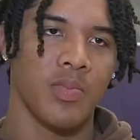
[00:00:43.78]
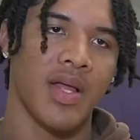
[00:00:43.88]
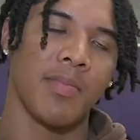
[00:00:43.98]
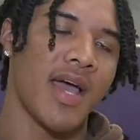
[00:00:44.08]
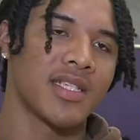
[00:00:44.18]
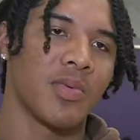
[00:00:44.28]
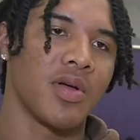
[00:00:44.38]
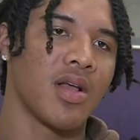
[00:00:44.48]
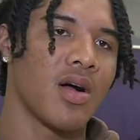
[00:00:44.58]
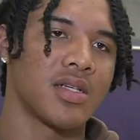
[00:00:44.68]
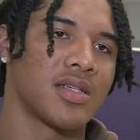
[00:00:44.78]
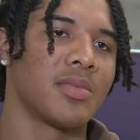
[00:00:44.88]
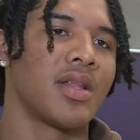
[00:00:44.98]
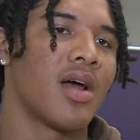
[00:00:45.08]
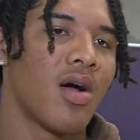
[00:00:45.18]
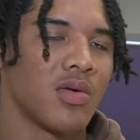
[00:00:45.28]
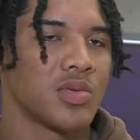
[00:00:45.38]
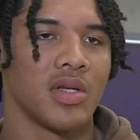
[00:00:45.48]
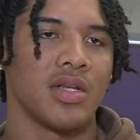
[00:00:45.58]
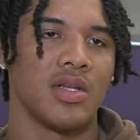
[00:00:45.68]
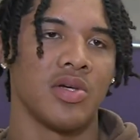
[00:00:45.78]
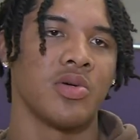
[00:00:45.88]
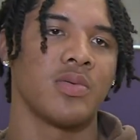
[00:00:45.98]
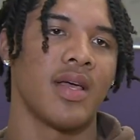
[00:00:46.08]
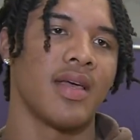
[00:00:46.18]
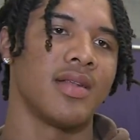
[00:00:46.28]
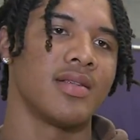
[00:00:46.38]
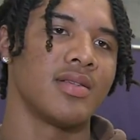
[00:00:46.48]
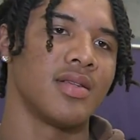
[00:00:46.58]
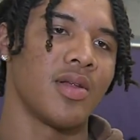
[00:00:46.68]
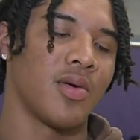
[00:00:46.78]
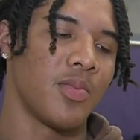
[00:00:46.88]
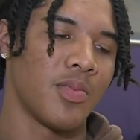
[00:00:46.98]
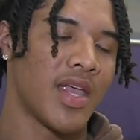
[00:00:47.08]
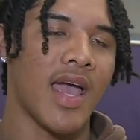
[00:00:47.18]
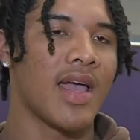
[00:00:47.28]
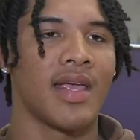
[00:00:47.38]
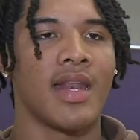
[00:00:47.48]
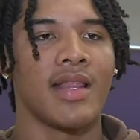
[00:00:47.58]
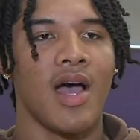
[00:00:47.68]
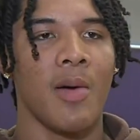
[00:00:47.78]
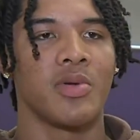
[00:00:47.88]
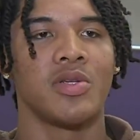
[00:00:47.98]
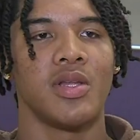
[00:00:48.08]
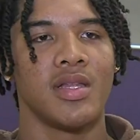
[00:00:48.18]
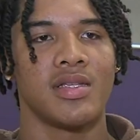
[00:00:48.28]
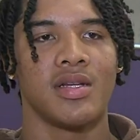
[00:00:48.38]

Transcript: Playing basketball in college is something I always wanted to do, and you know, get, getting that opportunity this